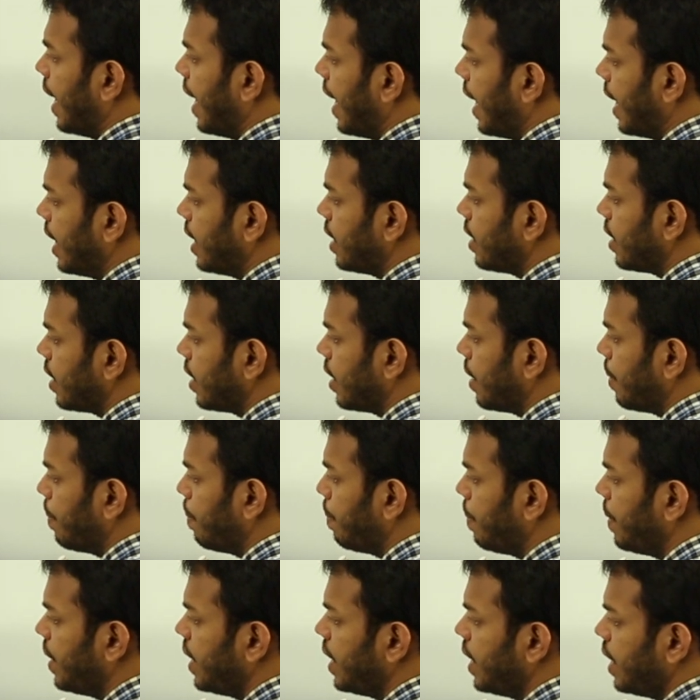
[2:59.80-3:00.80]
and
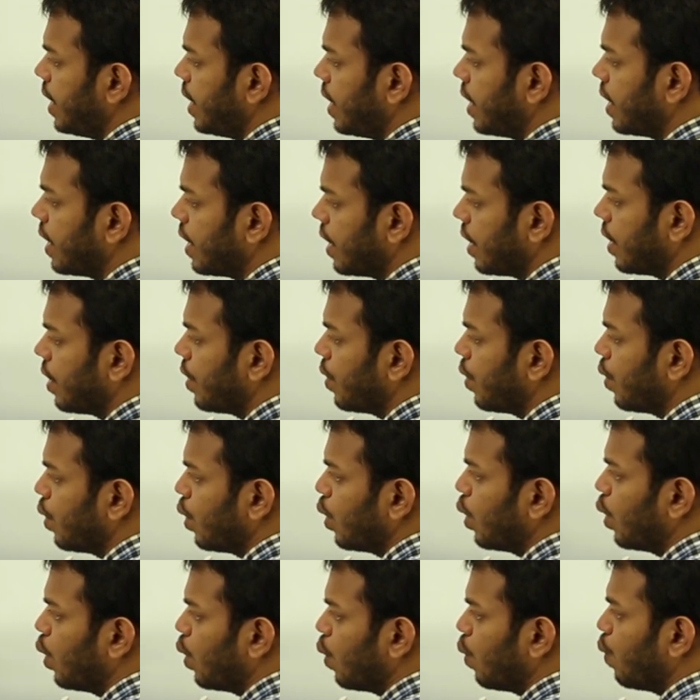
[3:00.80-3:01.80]
B
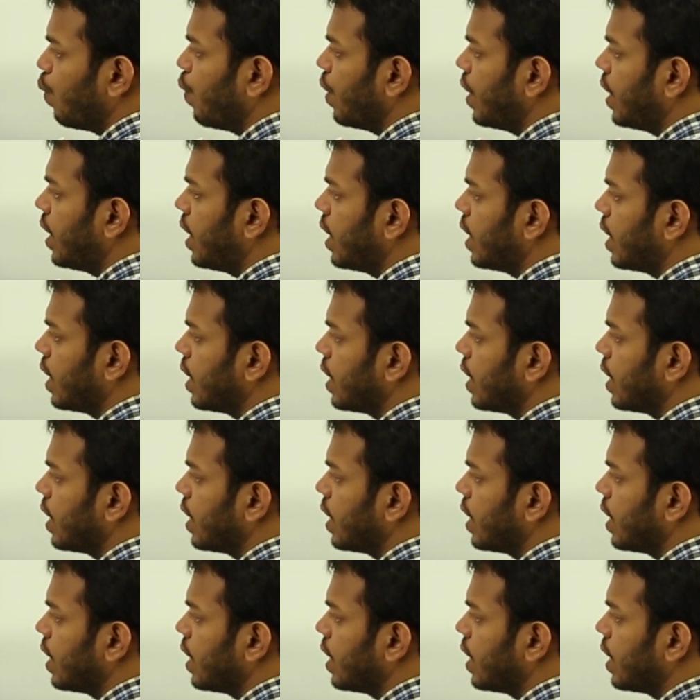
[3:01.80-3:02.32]
with